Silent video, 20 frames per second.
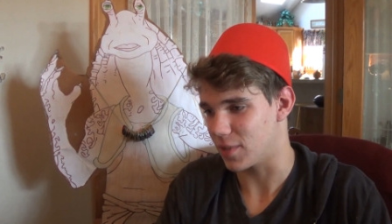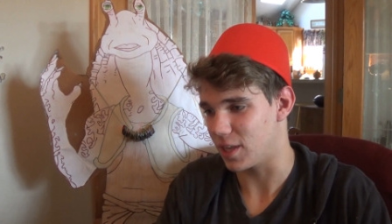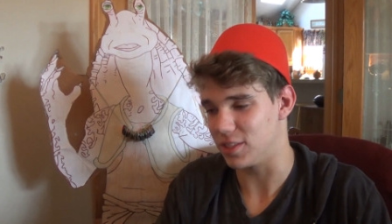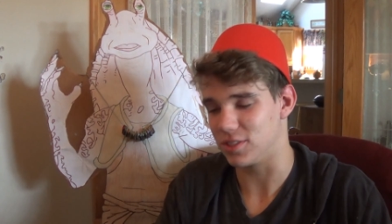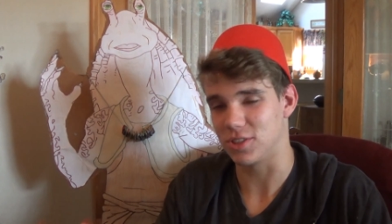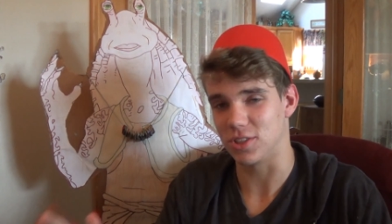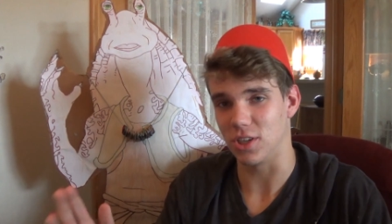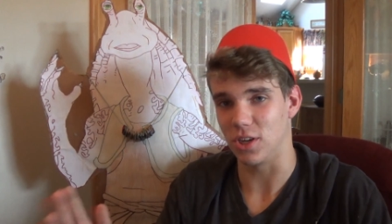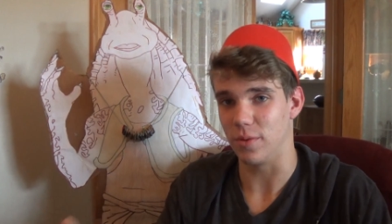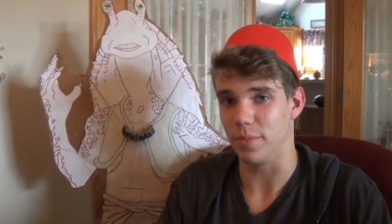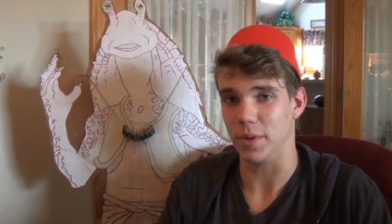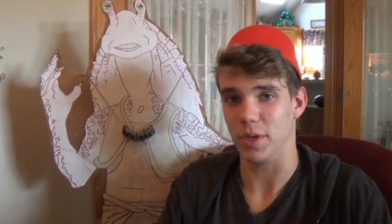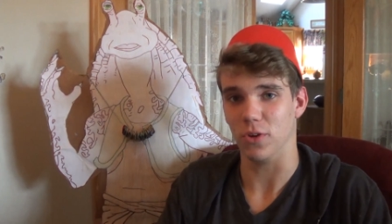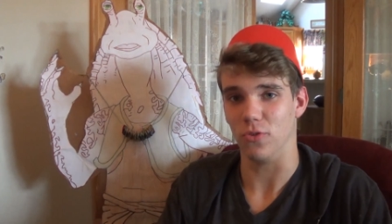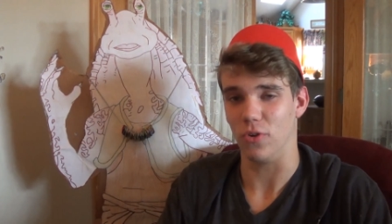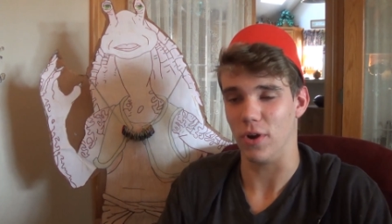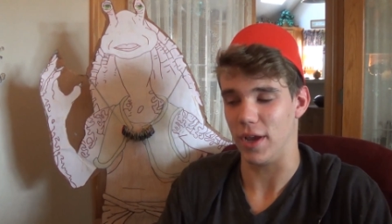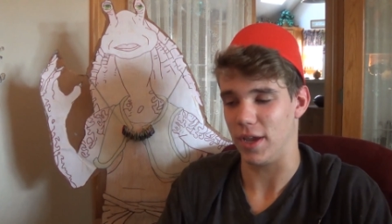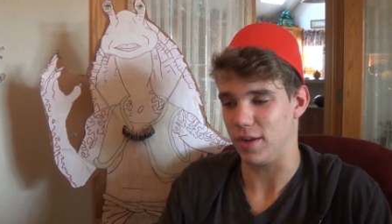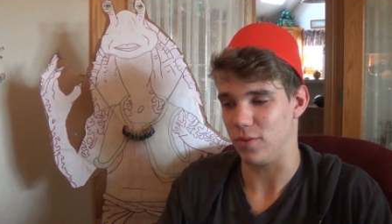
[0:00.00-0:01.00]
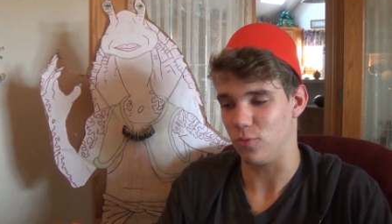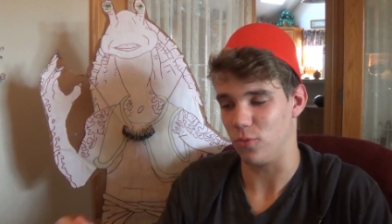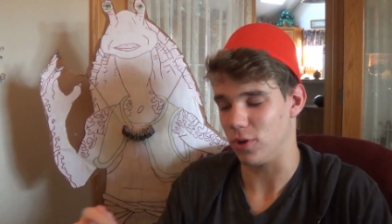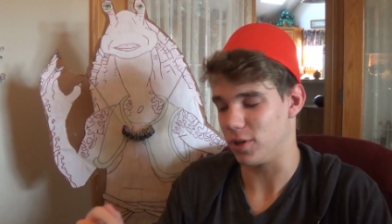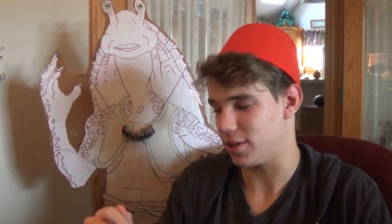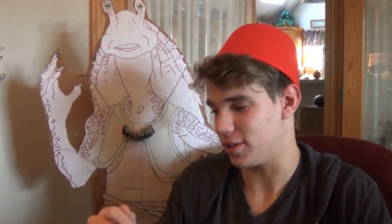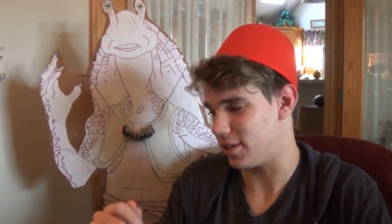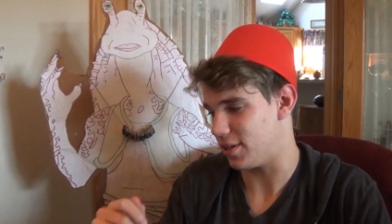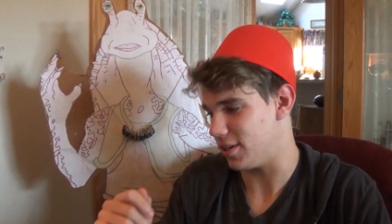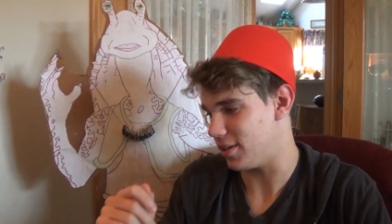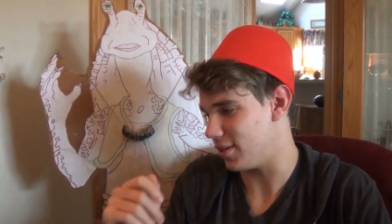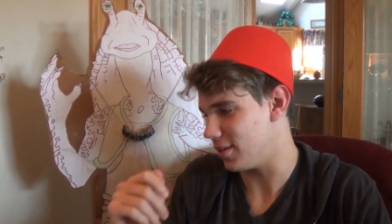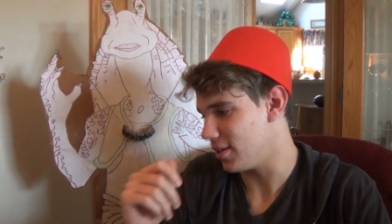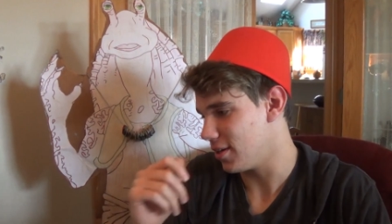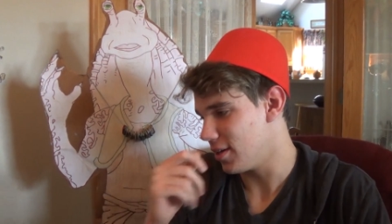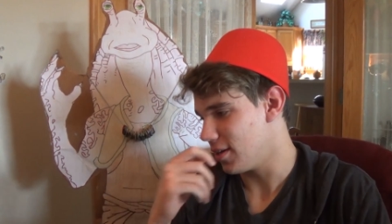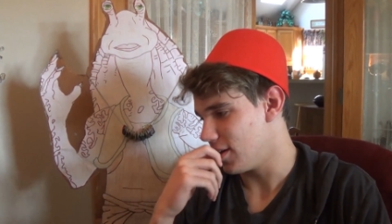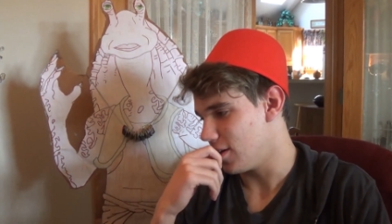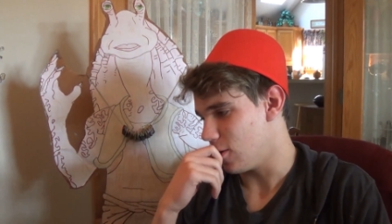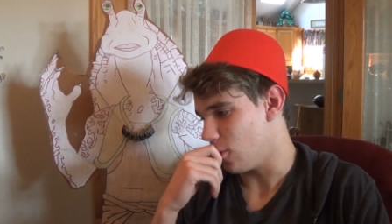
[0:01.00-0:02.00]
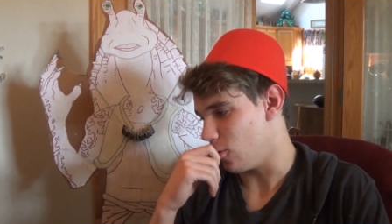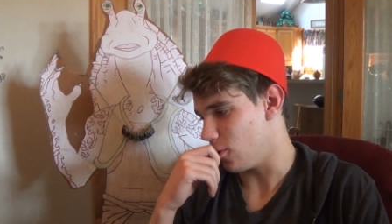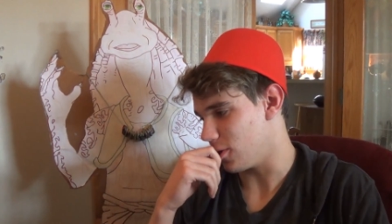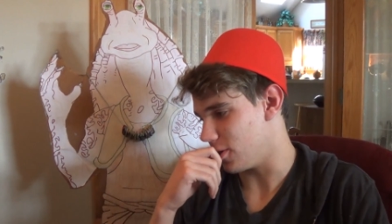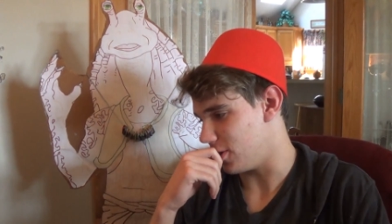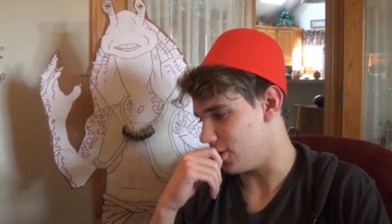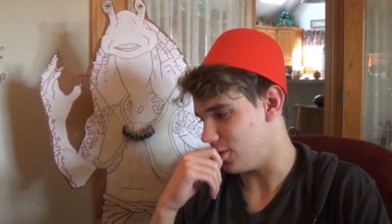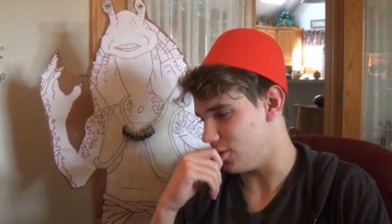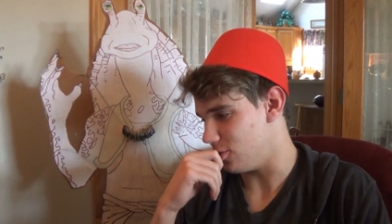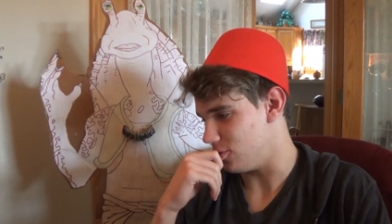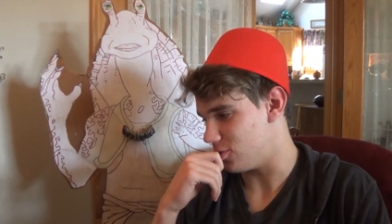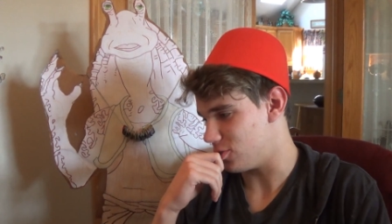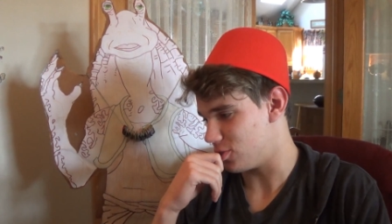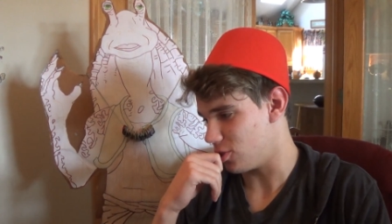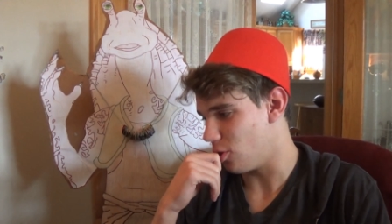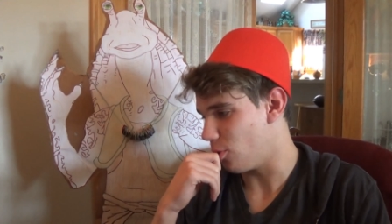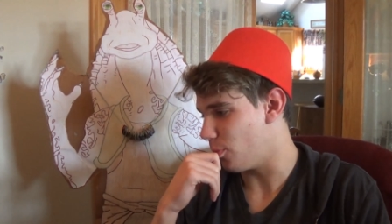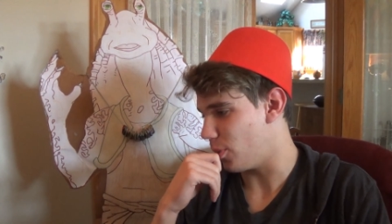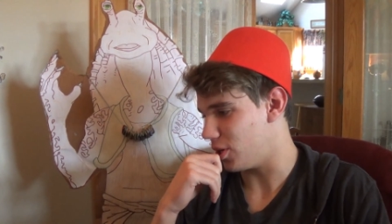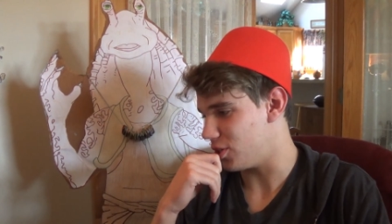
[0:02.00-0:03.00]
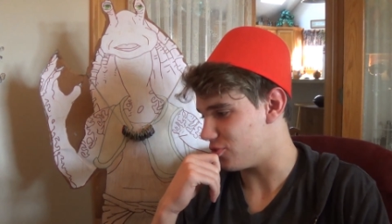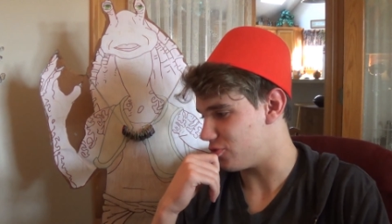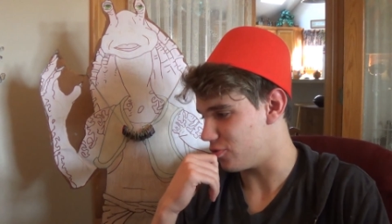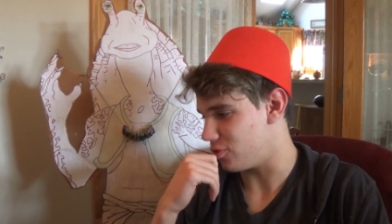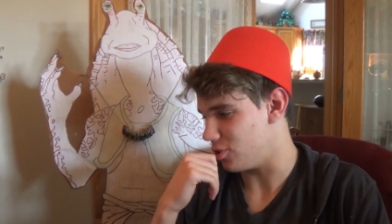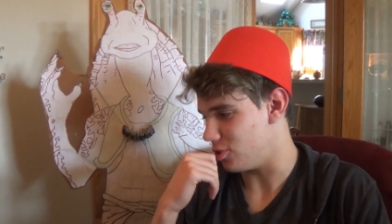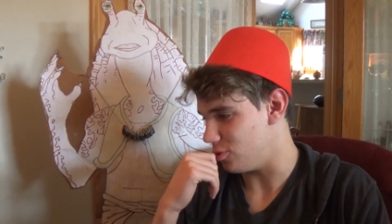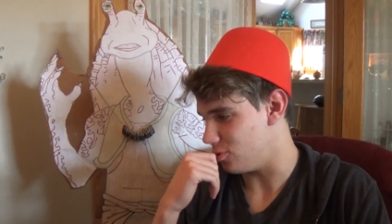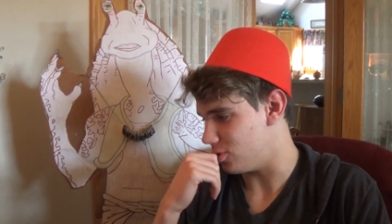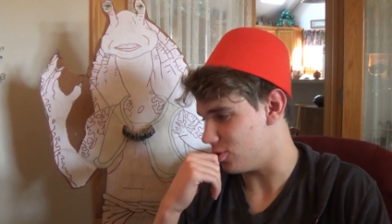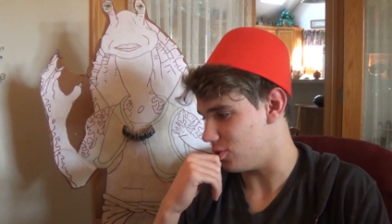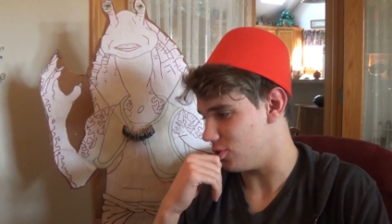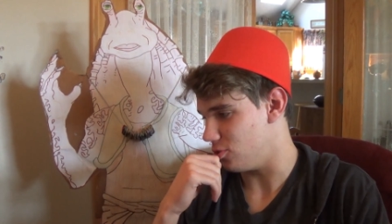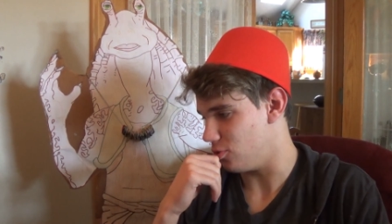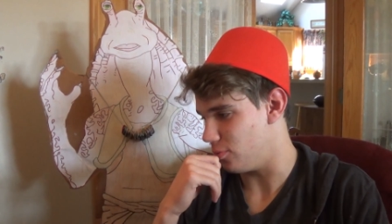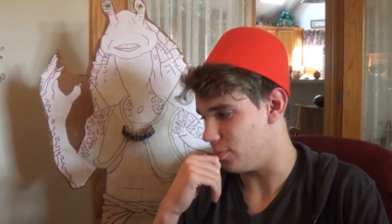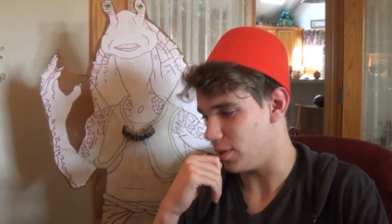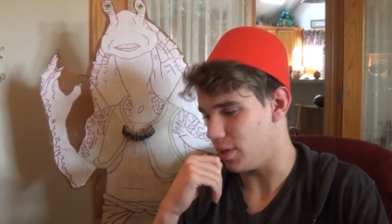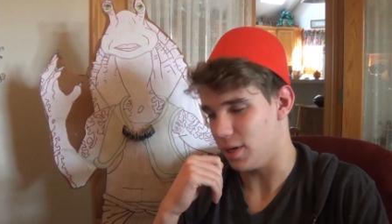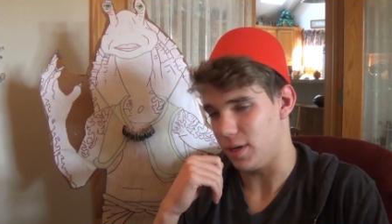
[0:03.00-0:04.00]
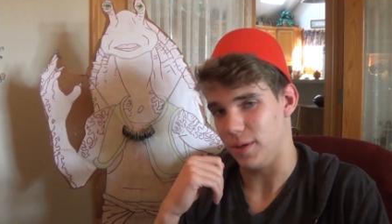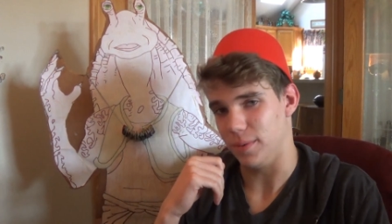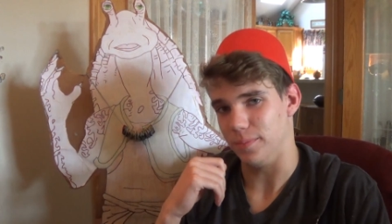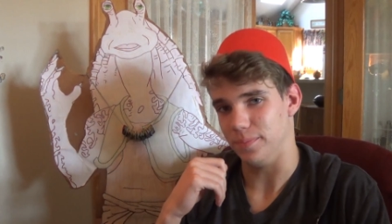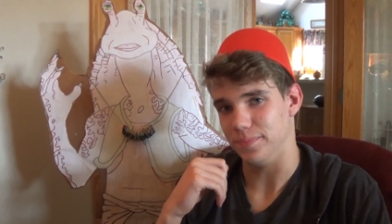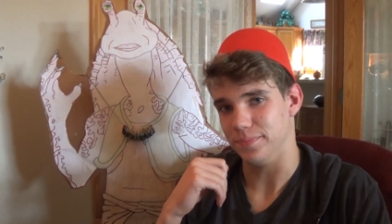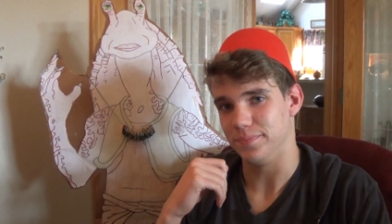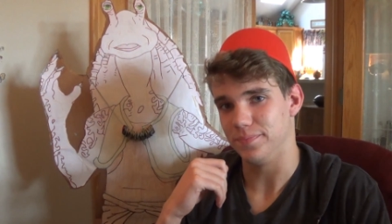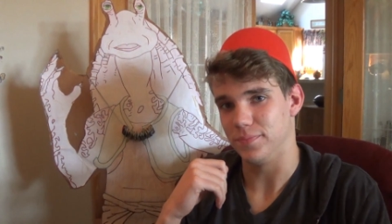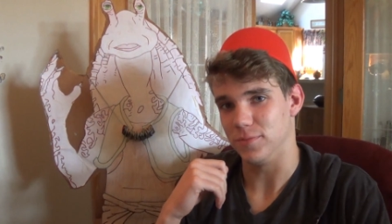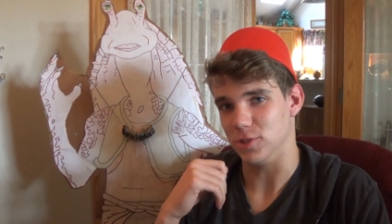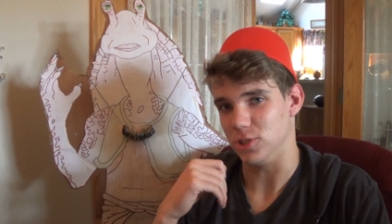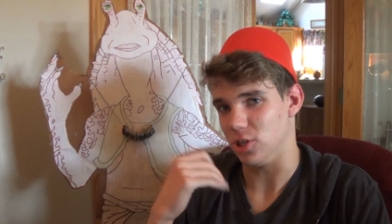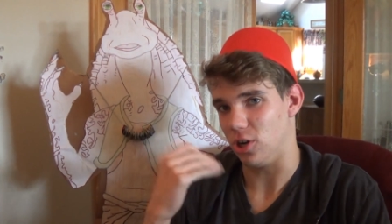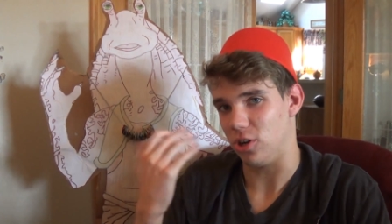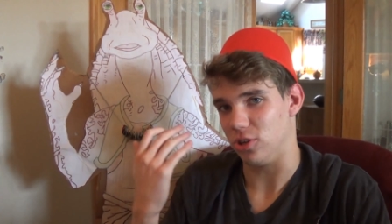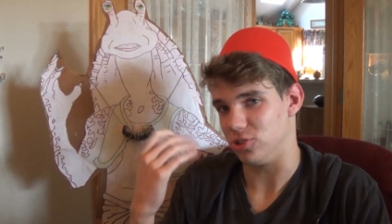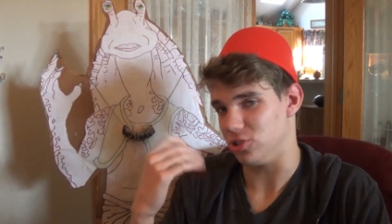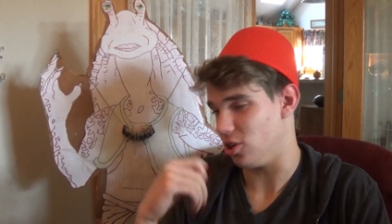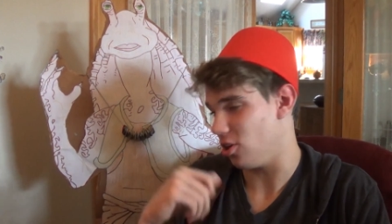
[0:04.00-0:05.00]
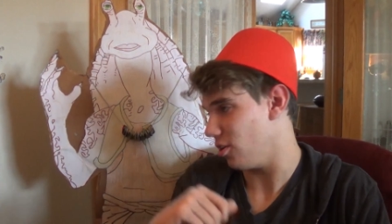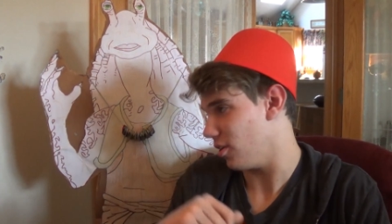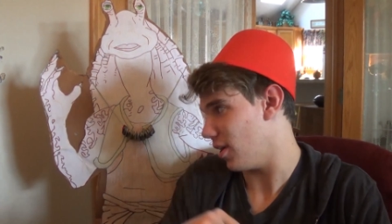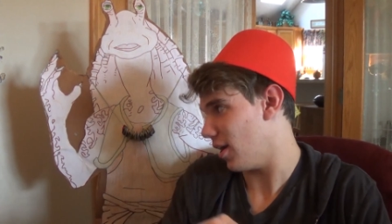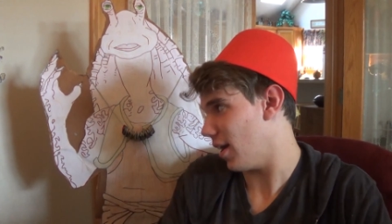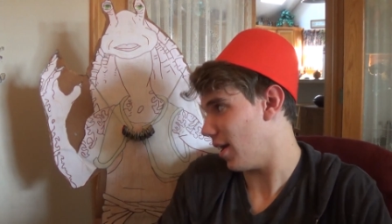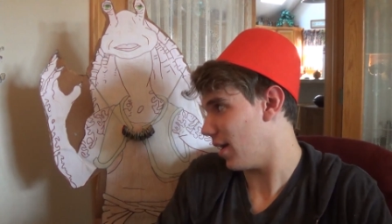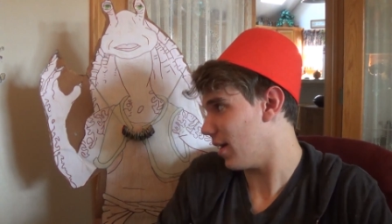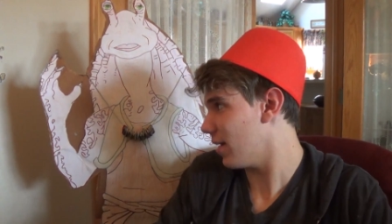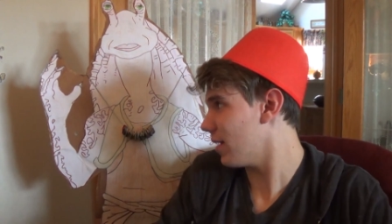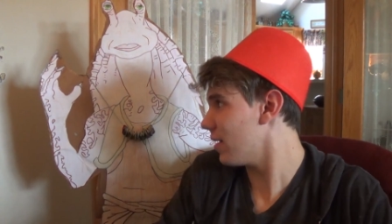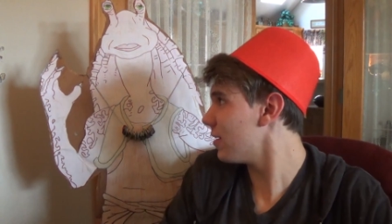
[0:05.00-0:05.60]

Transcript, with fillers: it's gonna be great. We're gonna we're gonna do so much for YouTube. Um, Jar Jar and I.